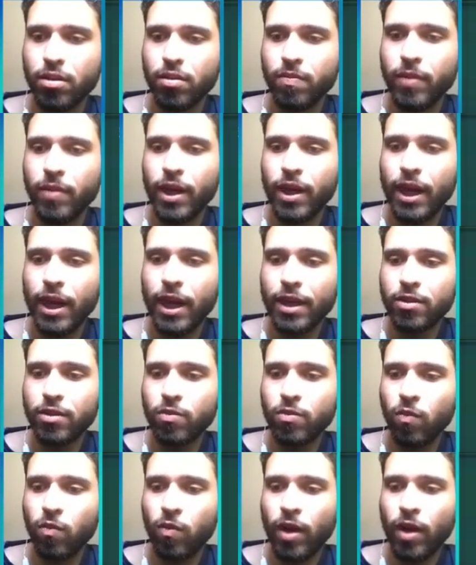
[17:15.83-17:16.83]
behind
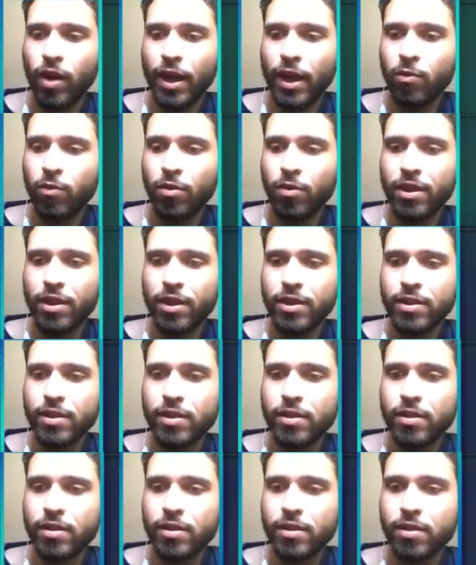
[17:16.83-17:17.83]
why would I
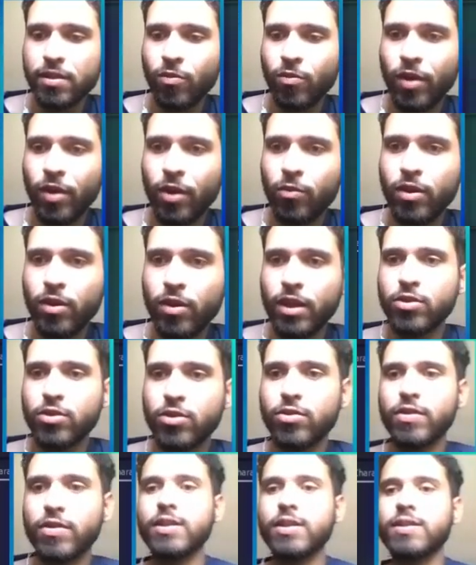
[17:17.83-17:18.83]

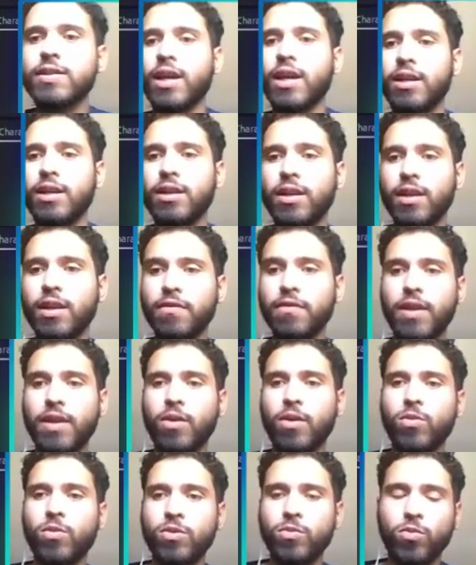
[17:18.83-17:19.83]
do this, and if
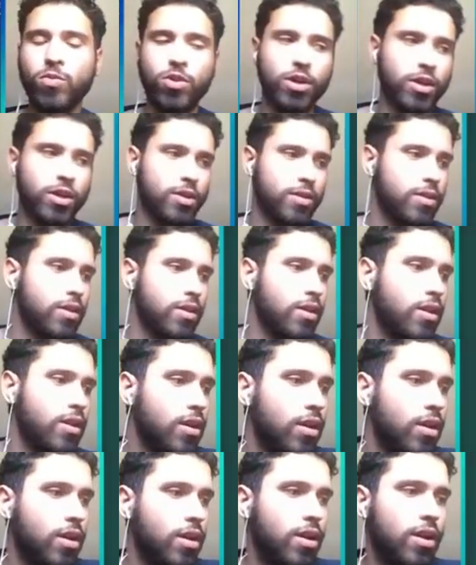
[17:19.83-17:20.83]
that would work.
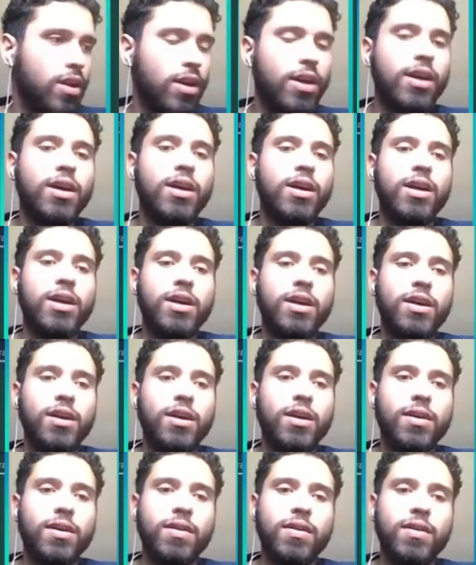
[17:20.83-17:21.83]

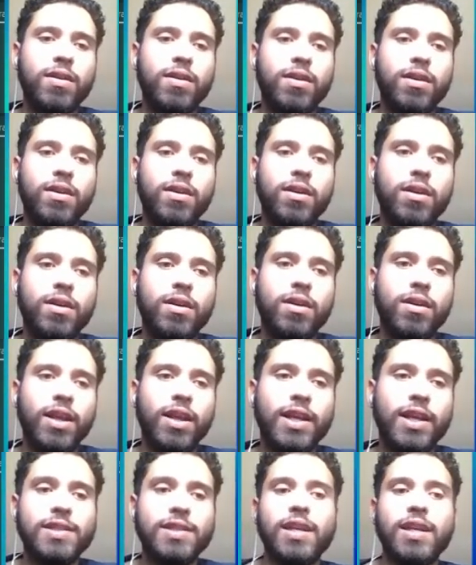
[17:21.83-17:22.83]
Like
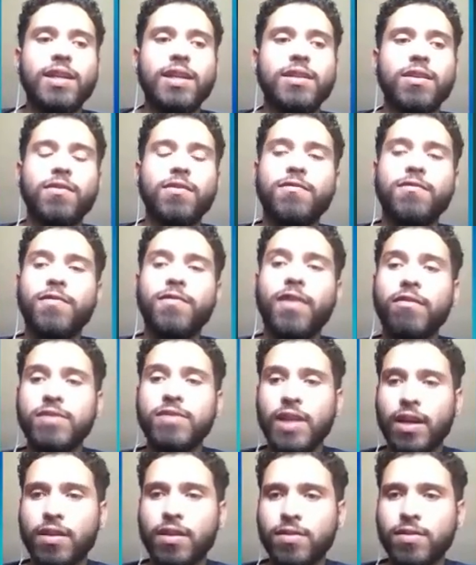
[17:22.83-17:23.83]
I said, 5
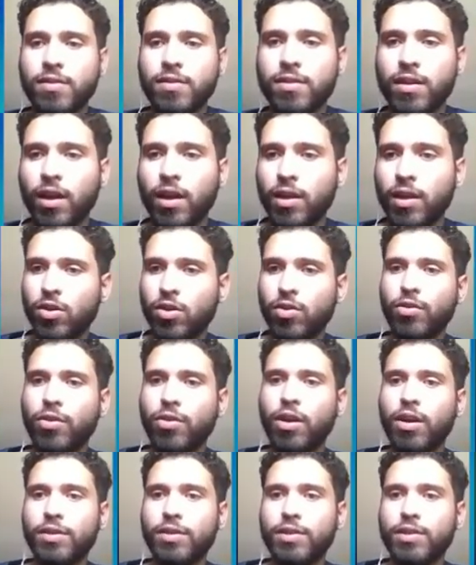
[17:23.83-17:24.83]
seconds, it's all you
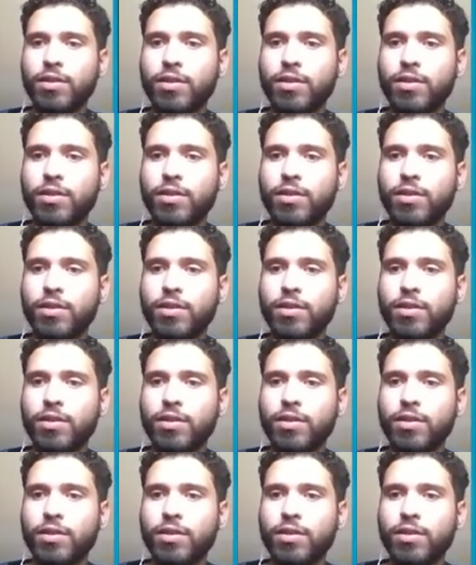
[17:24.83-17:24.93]
got.